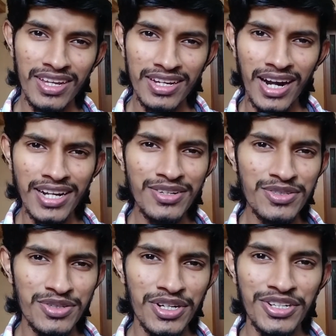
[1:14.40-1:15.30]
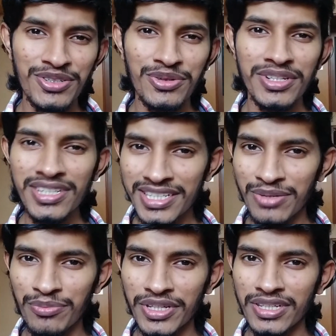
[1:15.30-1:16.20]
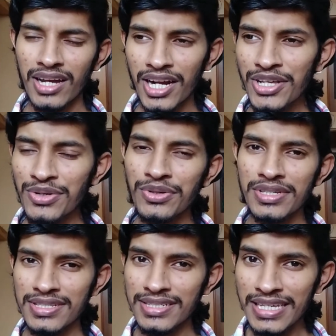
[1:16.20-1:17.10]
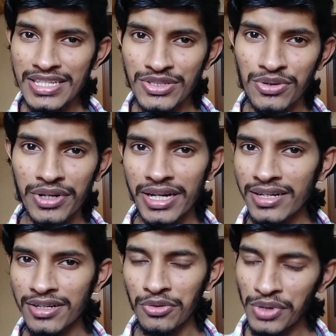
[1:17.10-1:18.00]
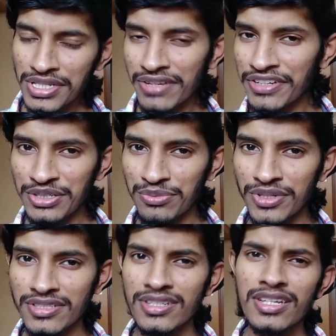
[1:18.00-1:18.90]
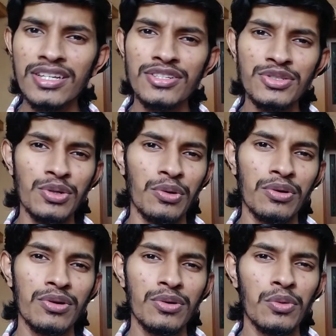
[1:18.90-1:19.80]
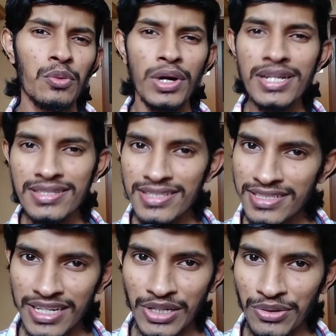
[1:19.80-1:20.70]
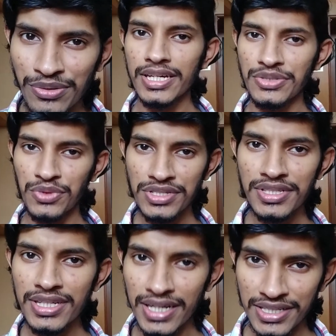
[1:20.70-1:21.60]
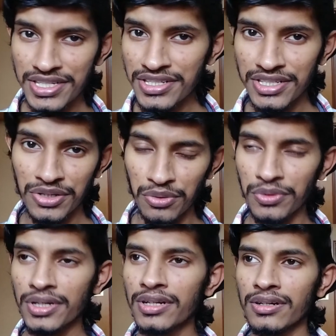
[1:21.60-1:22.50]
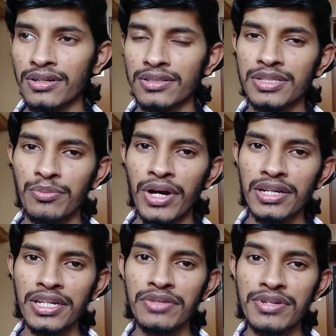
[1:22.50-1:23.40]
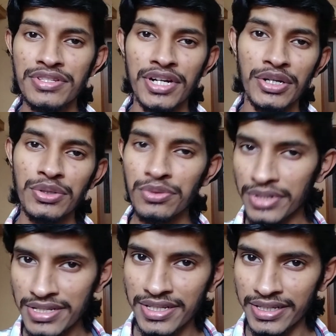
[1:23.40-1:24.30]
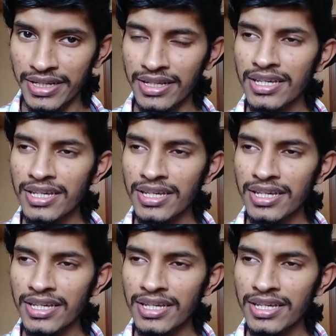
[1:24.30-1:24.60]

Cardano is not undergoing dumping. Cardano is staying strong at uh, 170 rupees. So what does this tell you guys once the corrections are over uh, the market will start to rise again